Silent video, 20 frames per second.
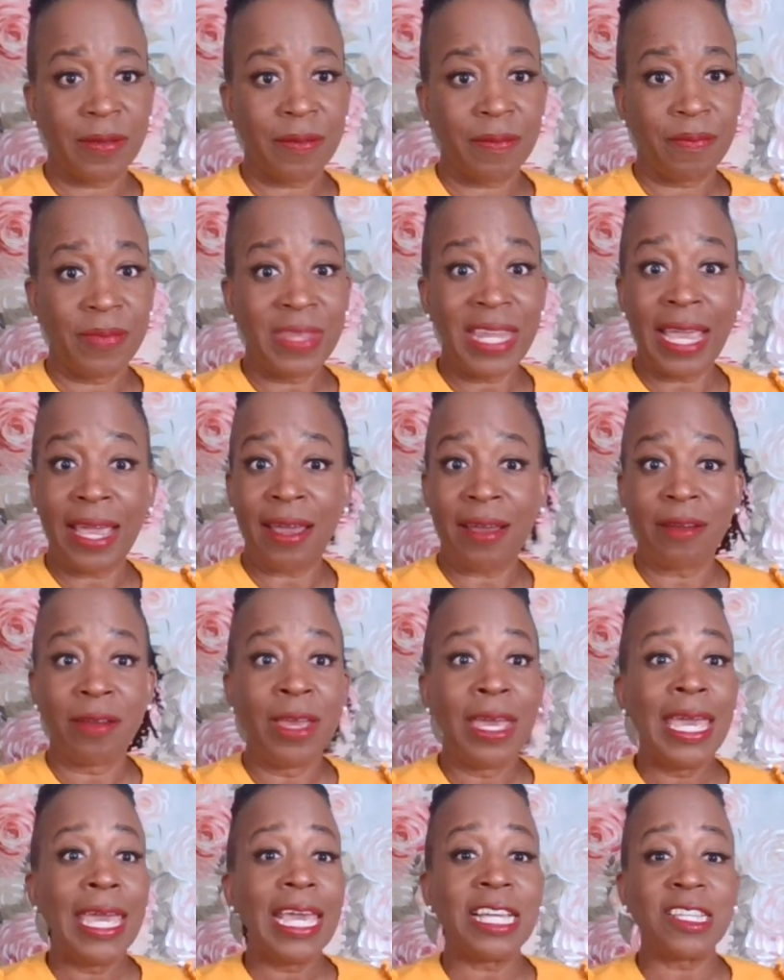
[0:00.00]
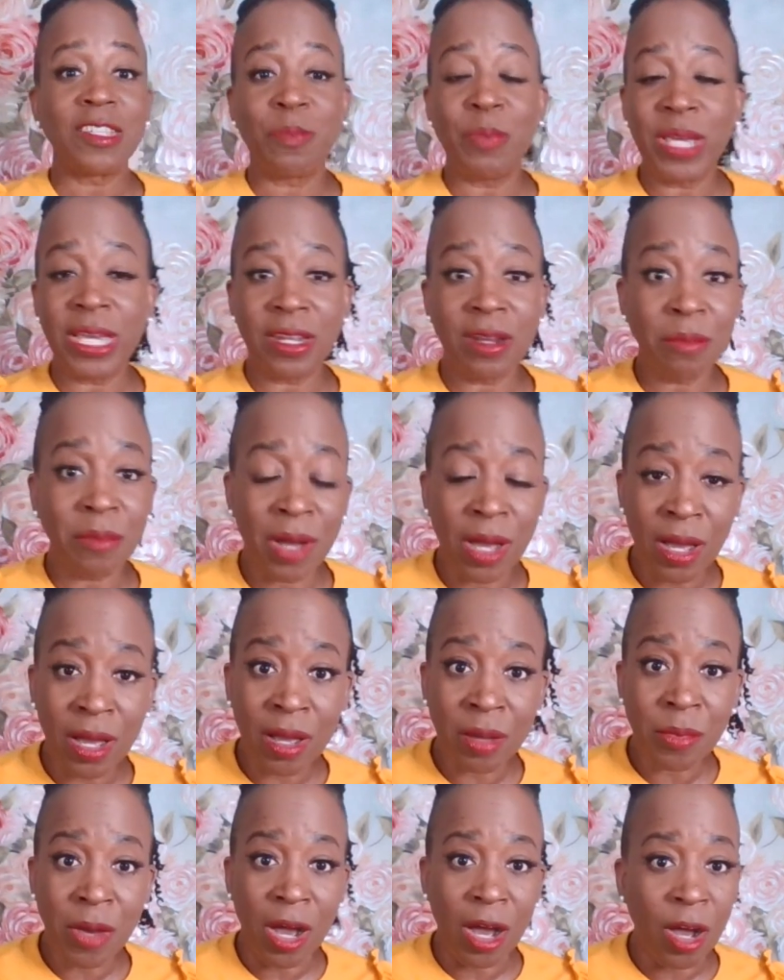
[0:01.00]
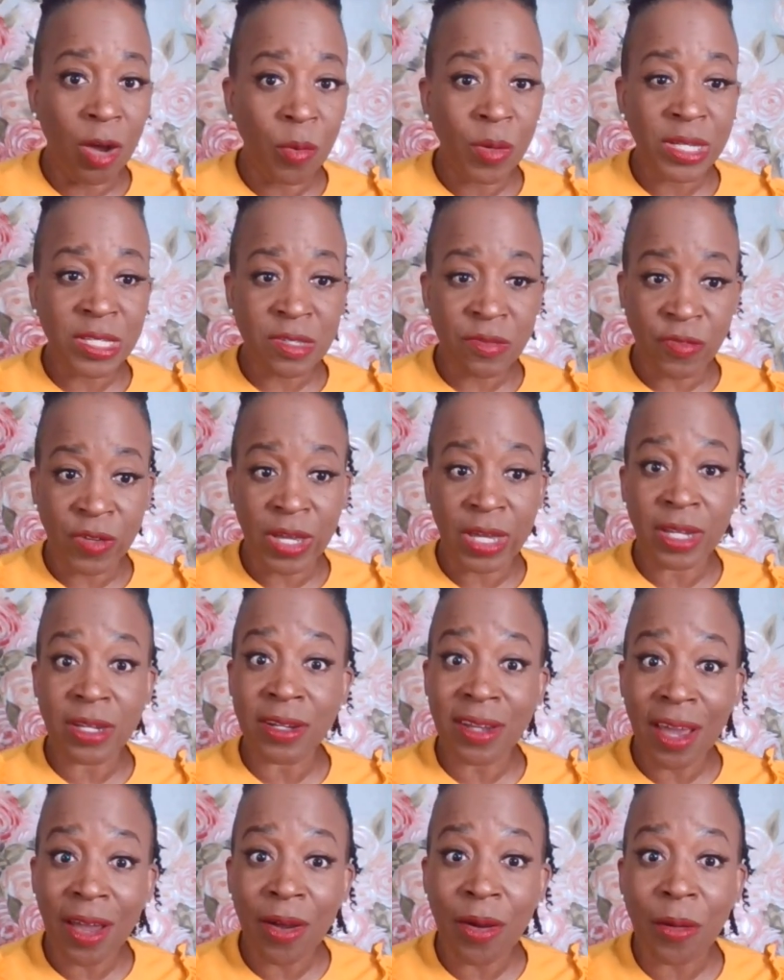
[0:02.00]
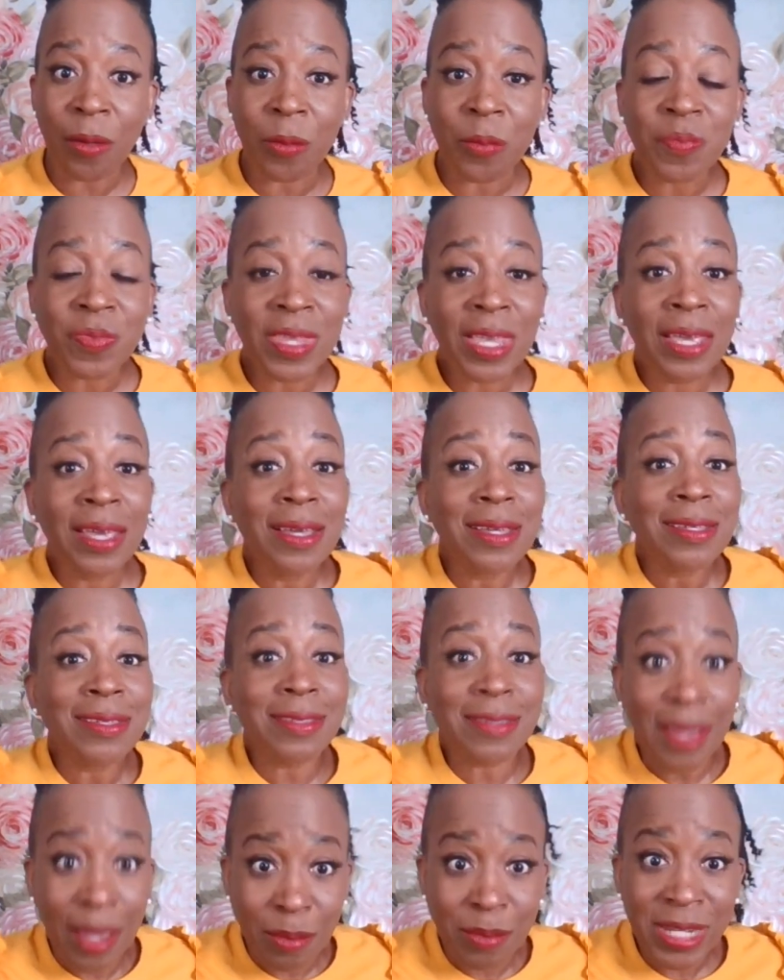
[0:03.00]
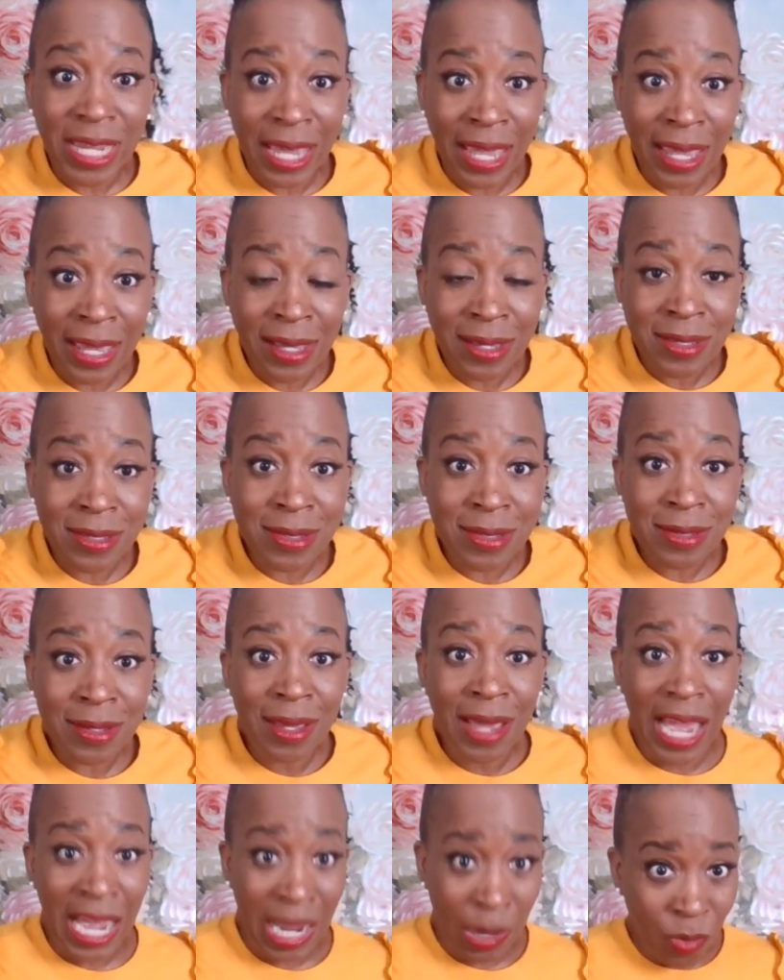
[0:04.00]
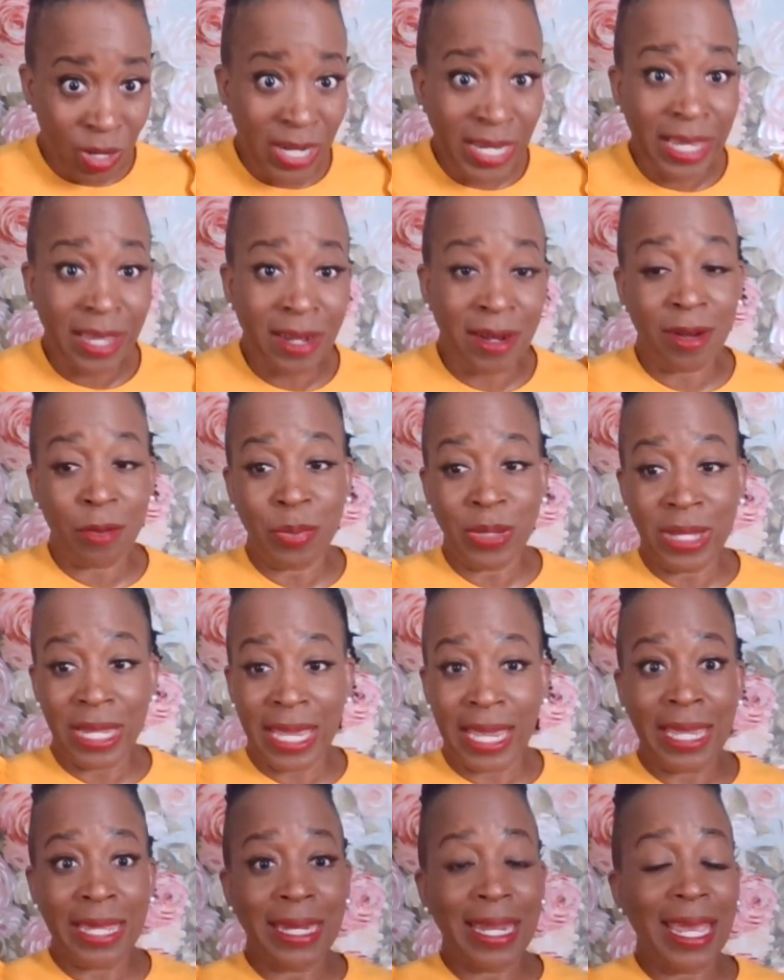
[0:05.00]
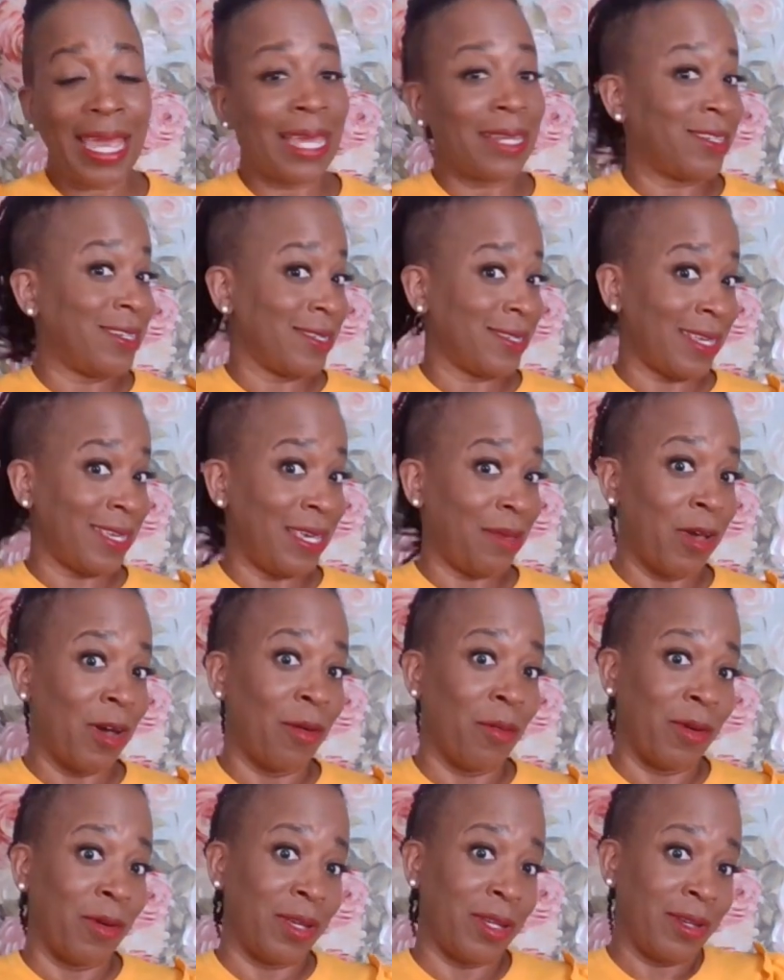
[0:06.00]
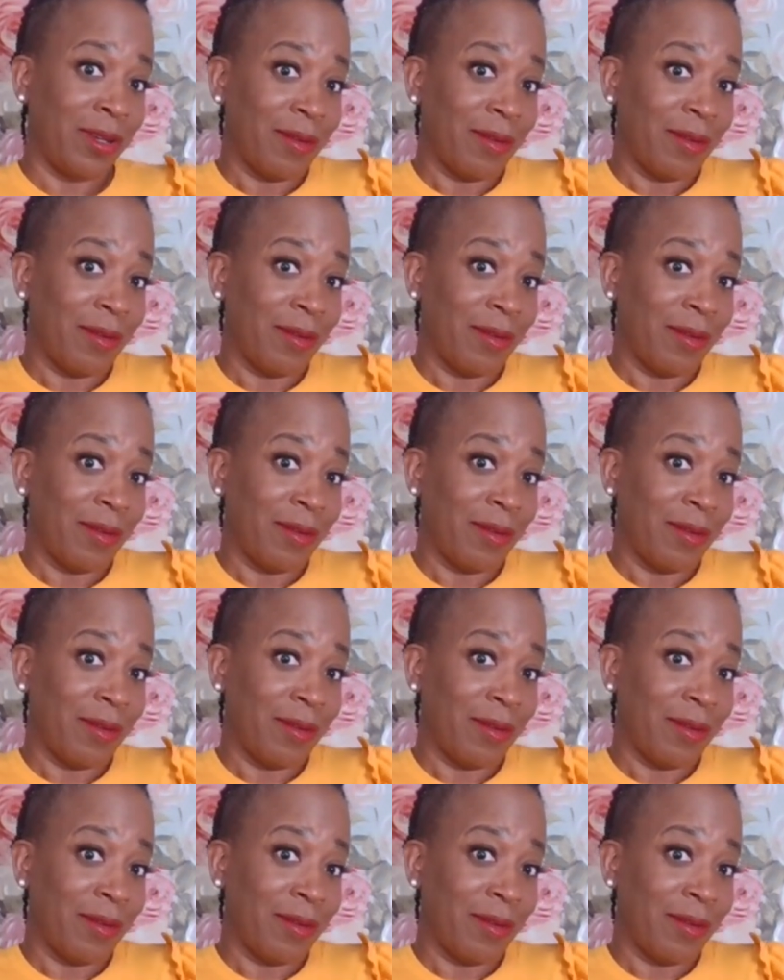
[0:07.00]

Now, is being a mom always fun? No. Some days I want to get on a plane and just keep going.